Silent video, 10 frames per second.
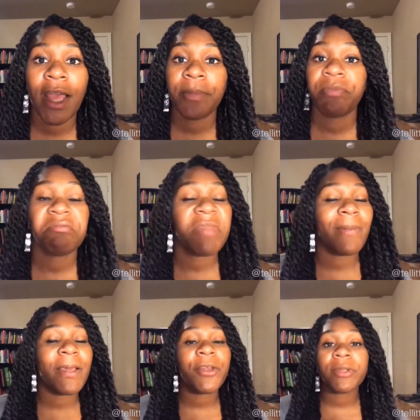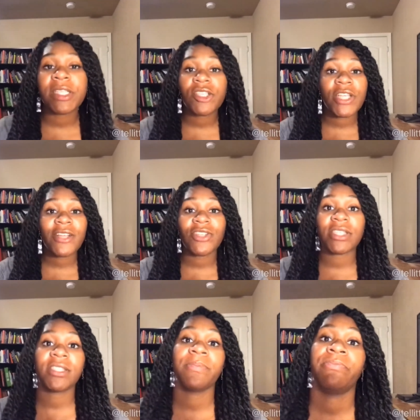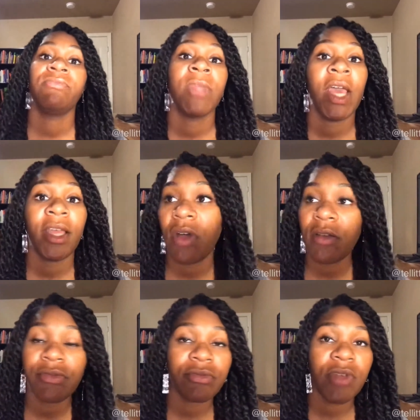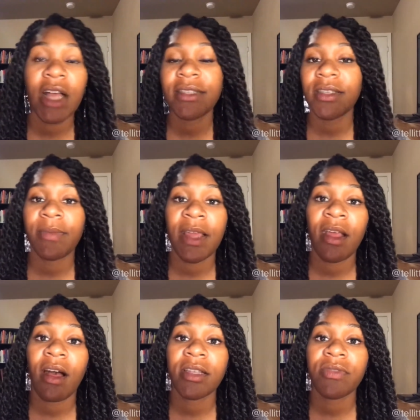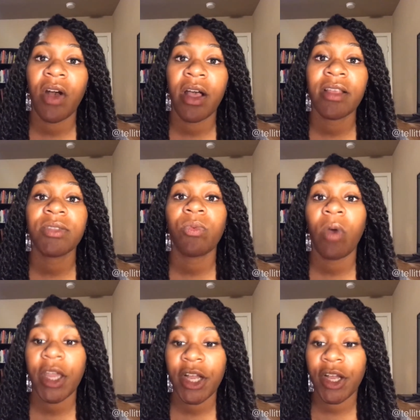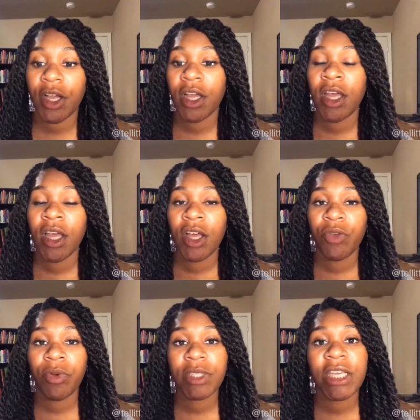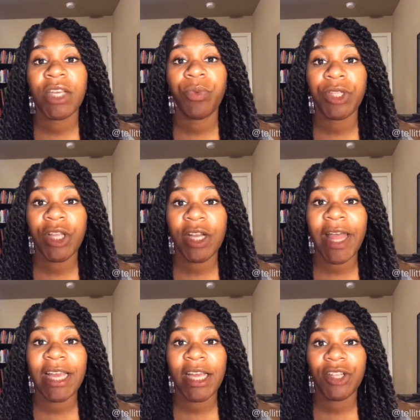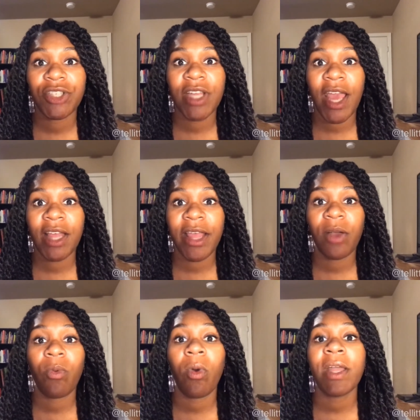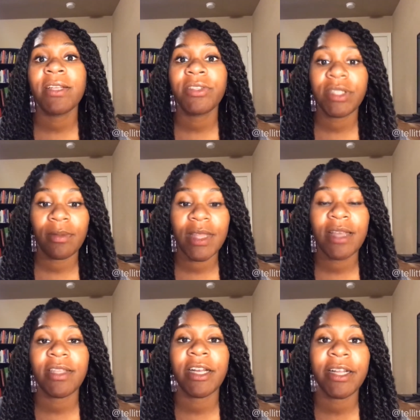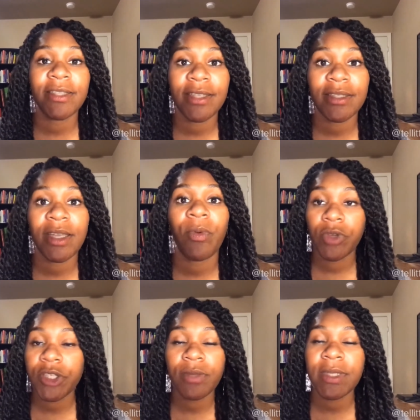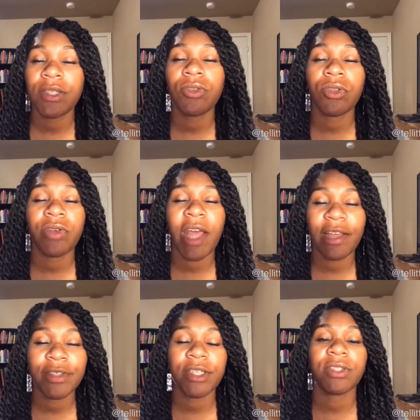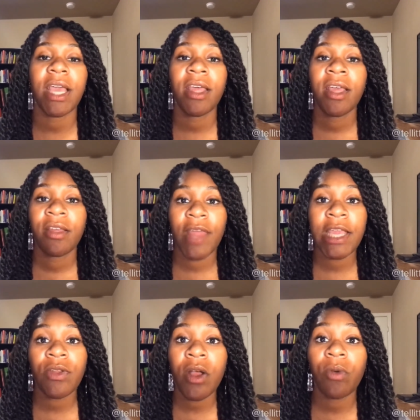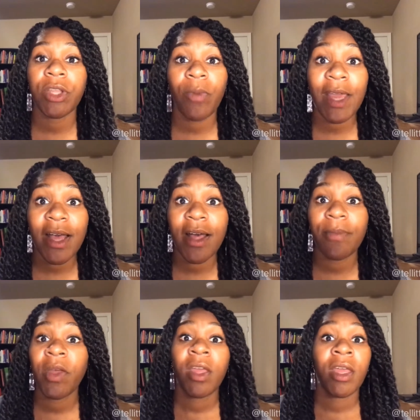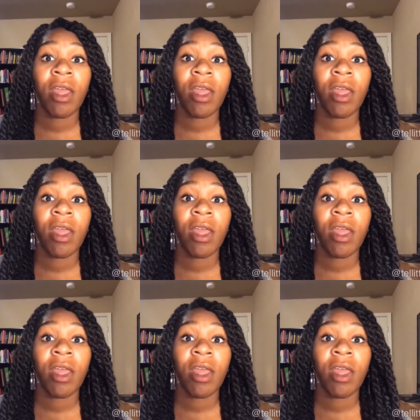day. Maybe your routine changes. Rough estimate as far as what your routine would look like each day. Like what are some things that are consistent? What are some things you do every single day that you know when you wake up